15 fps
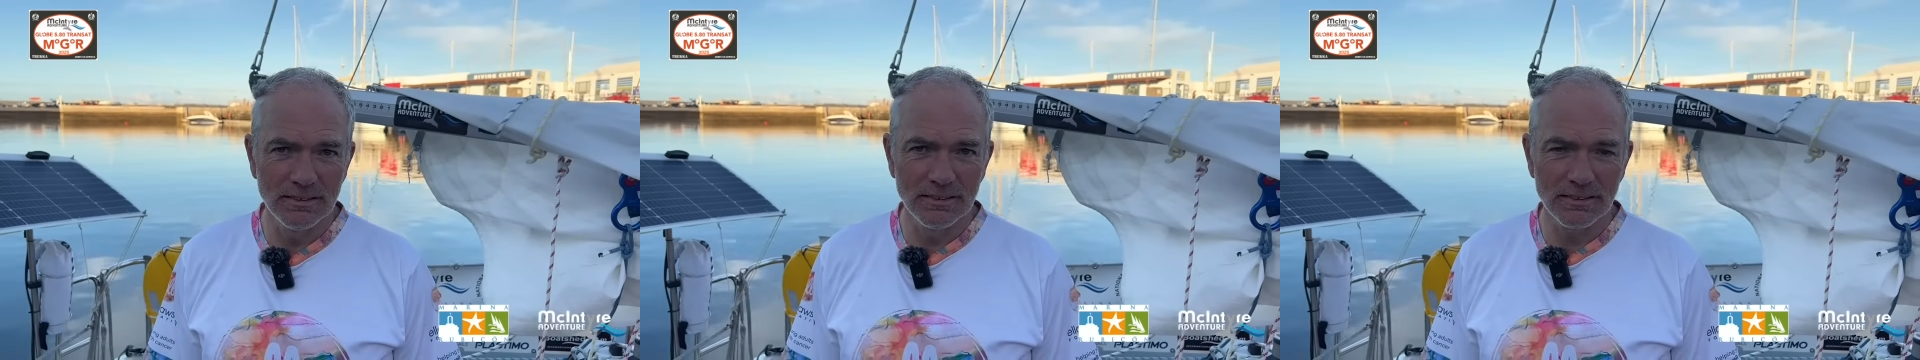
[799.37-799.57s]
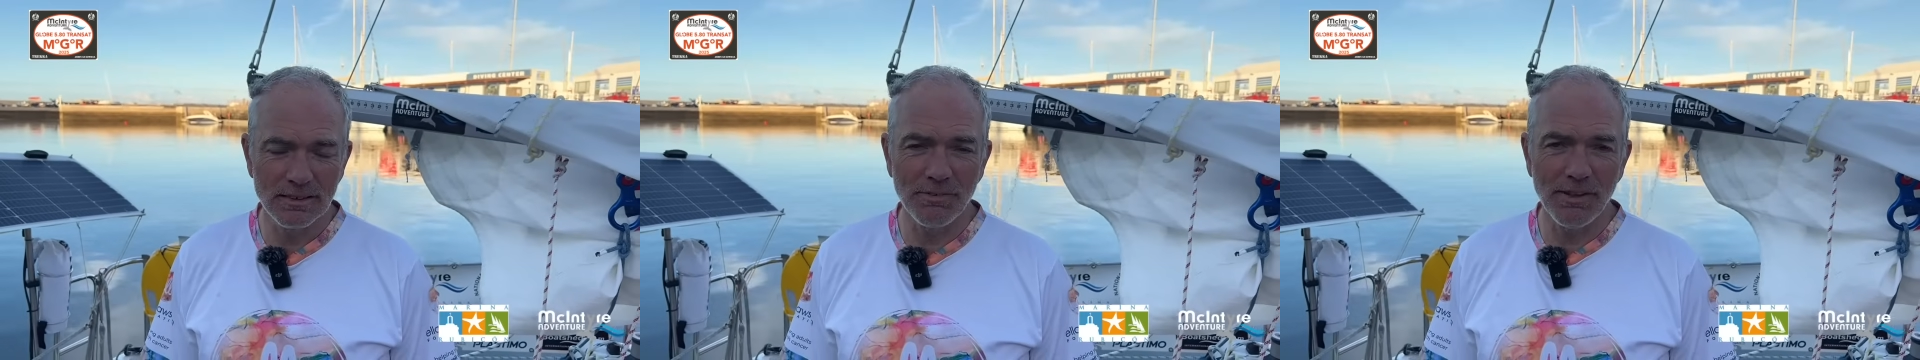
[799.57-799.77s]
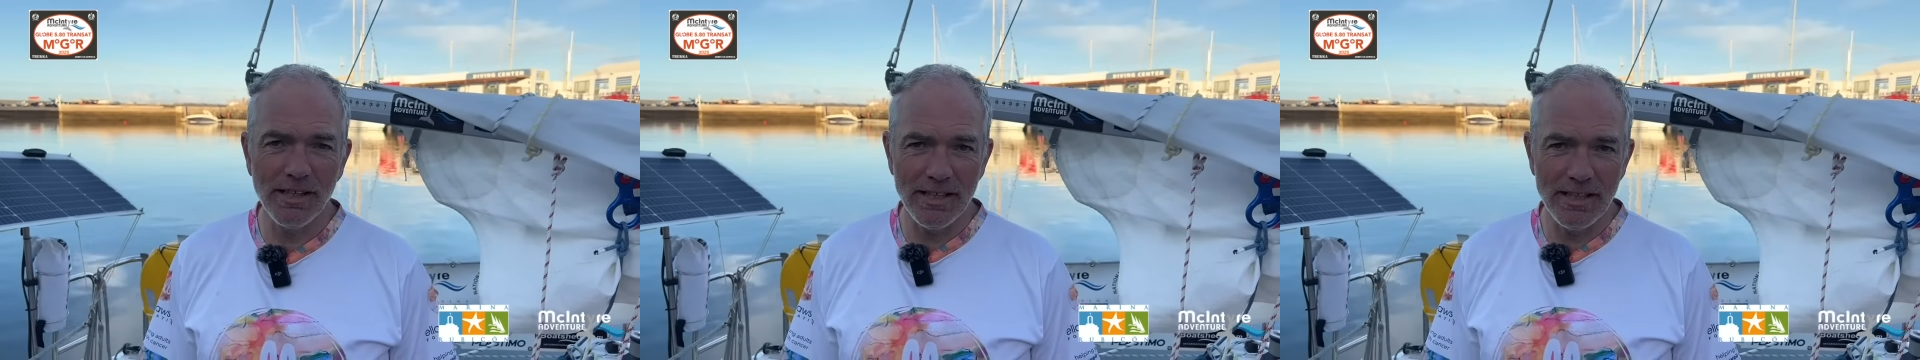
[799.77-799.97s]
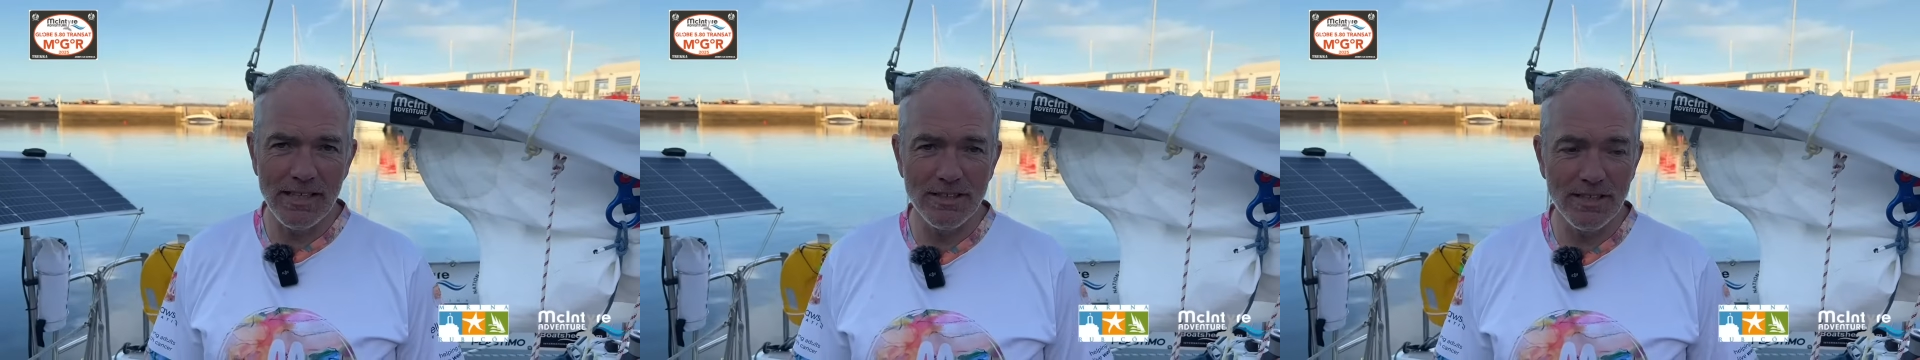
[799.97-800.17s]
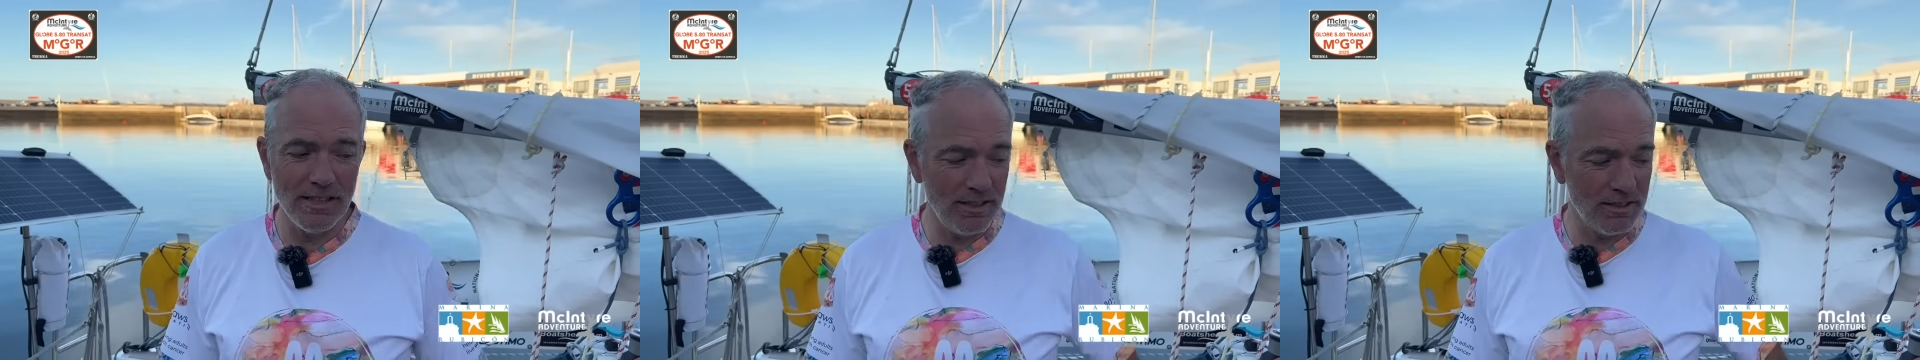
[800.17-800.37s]
It's
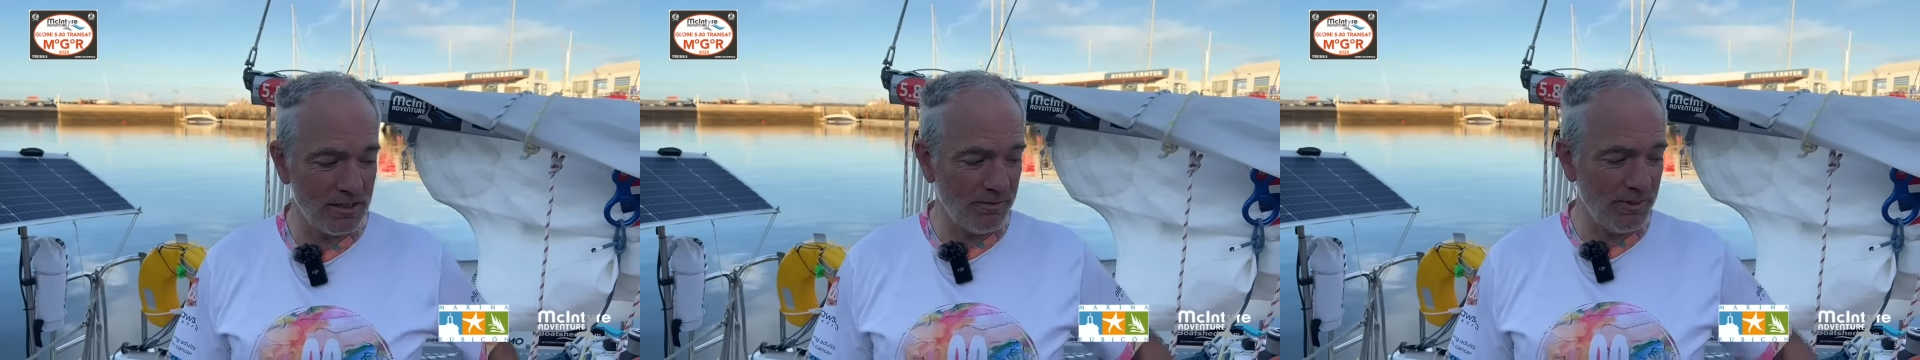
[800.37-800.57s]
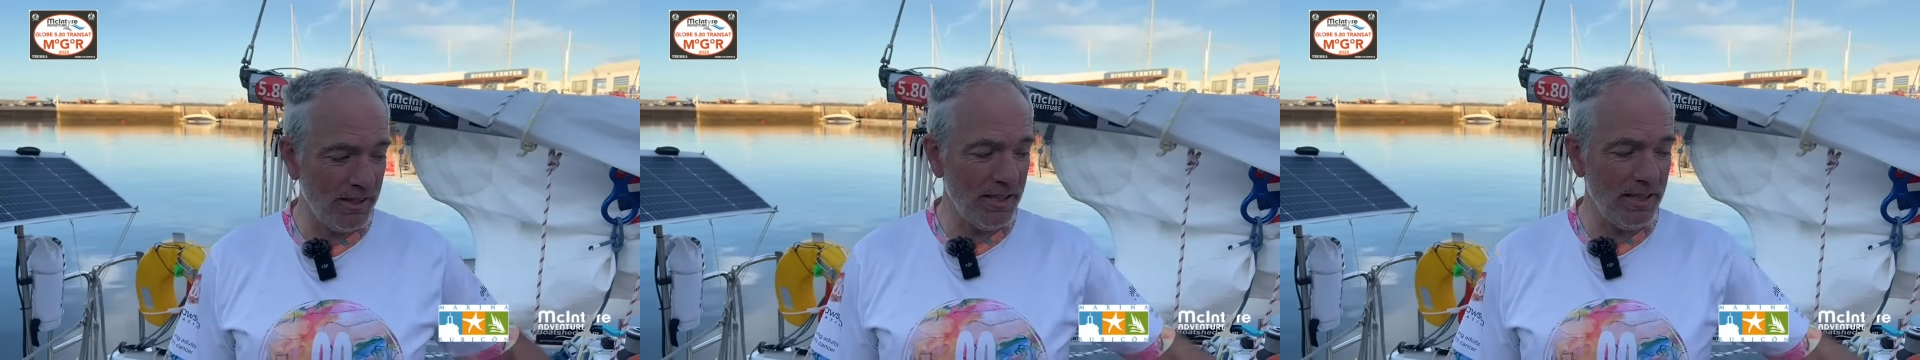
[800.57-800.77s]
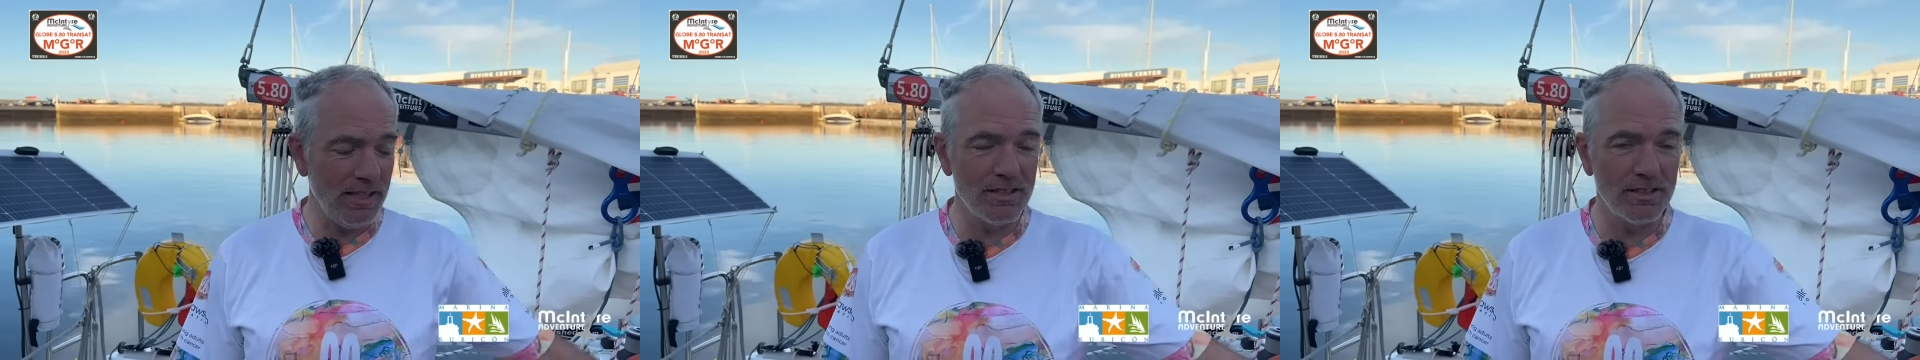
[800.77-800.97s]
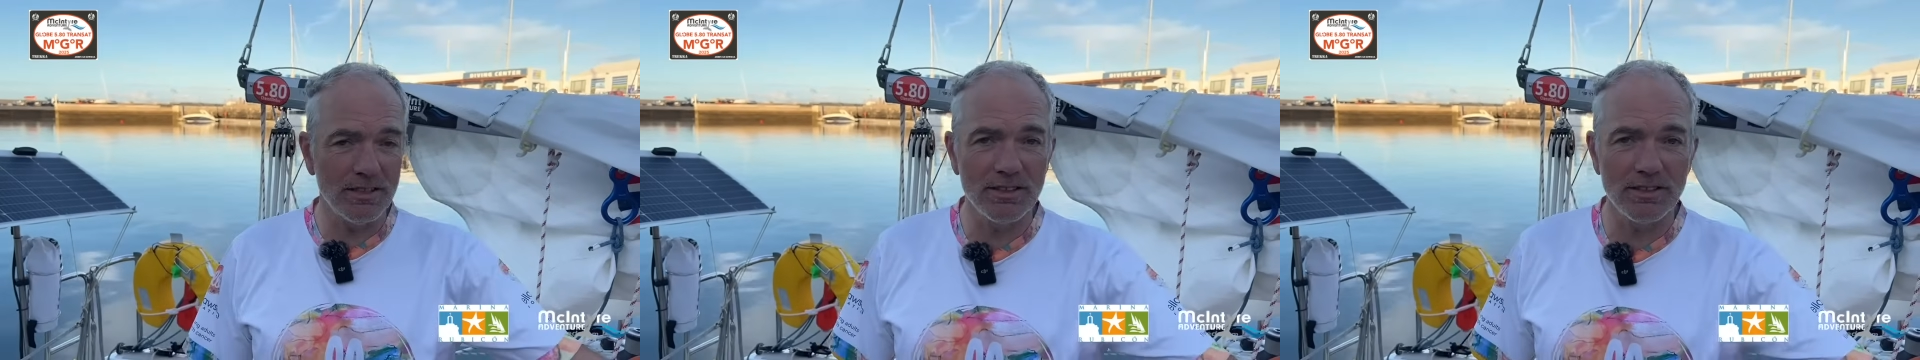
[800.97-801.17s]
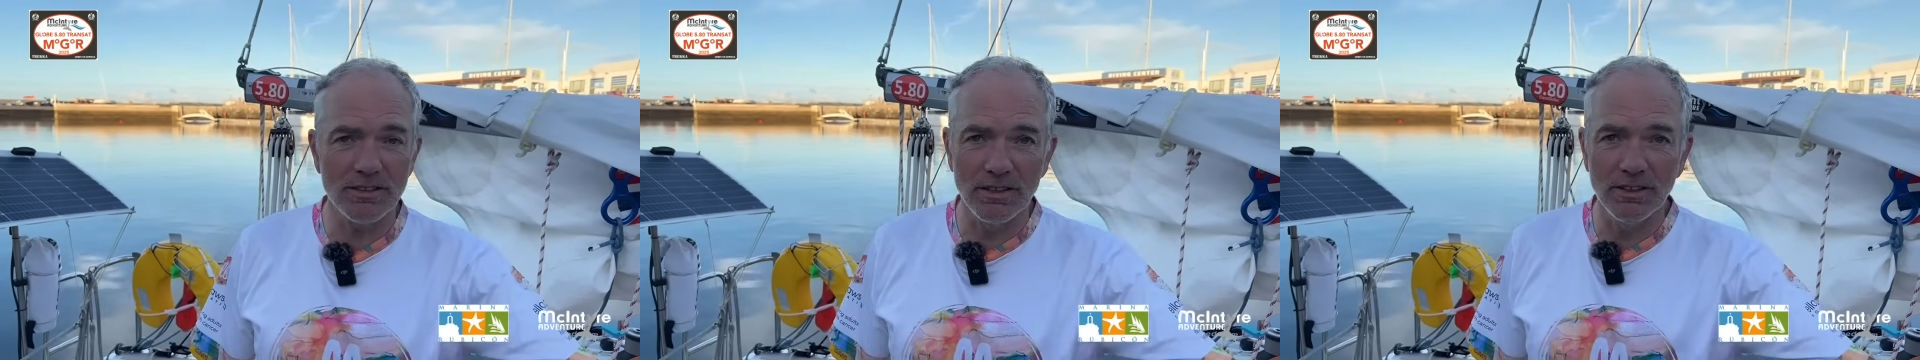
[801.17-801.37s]
a very
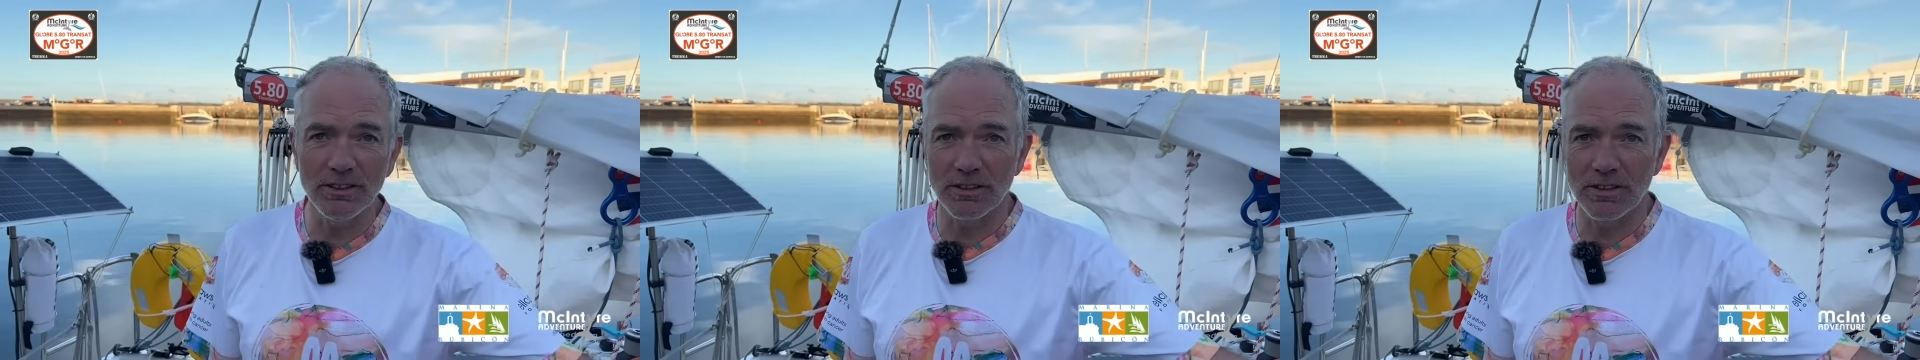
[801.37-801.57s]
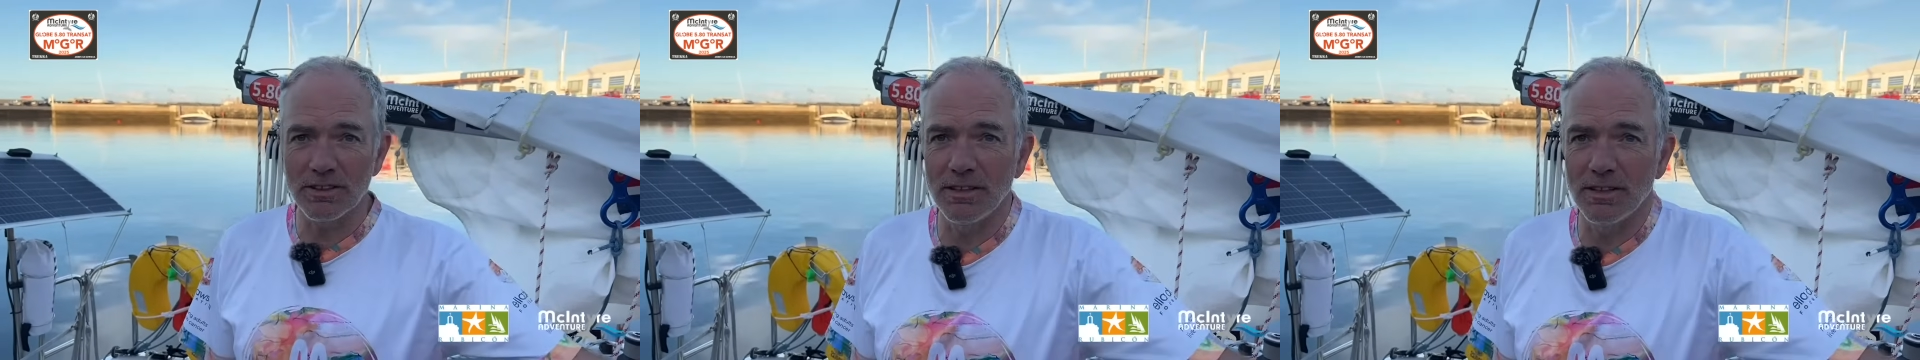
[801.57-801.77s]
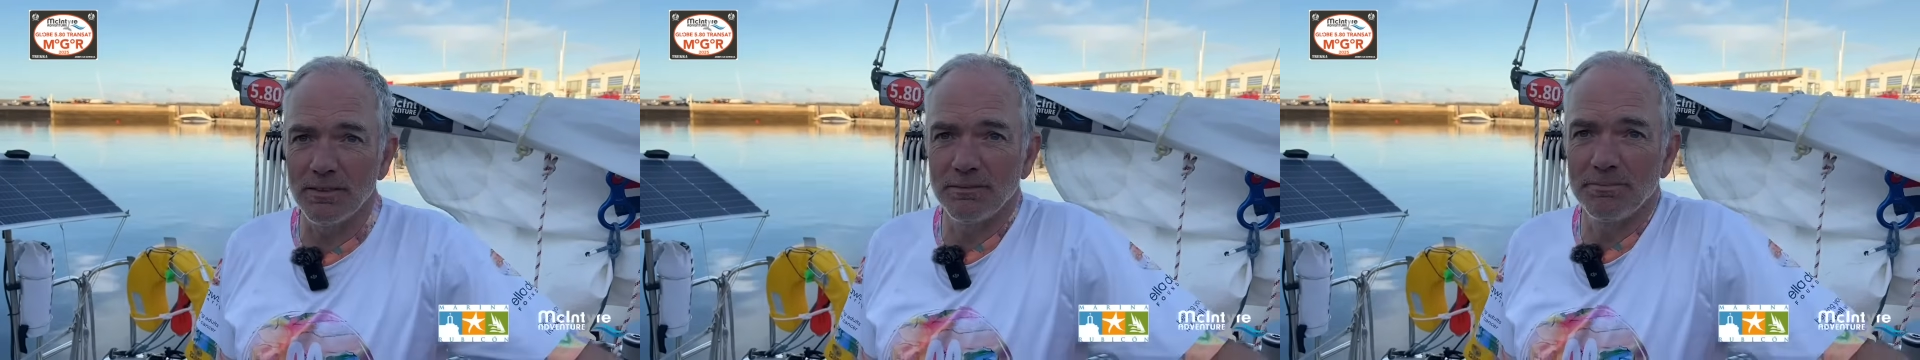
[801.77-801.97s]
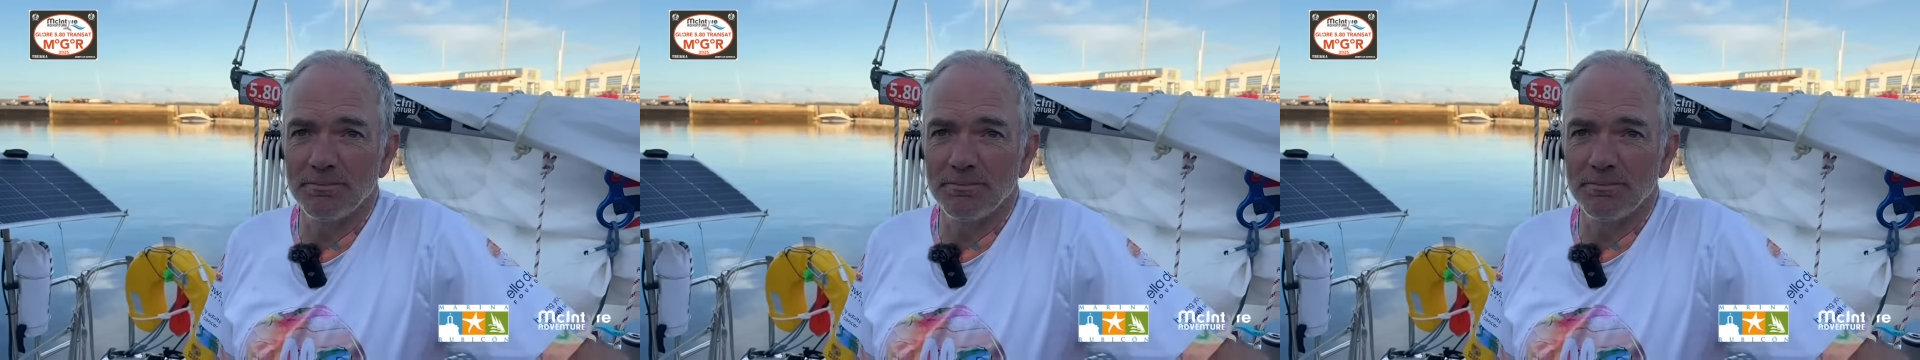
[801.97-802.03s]
easy solution, isn't it?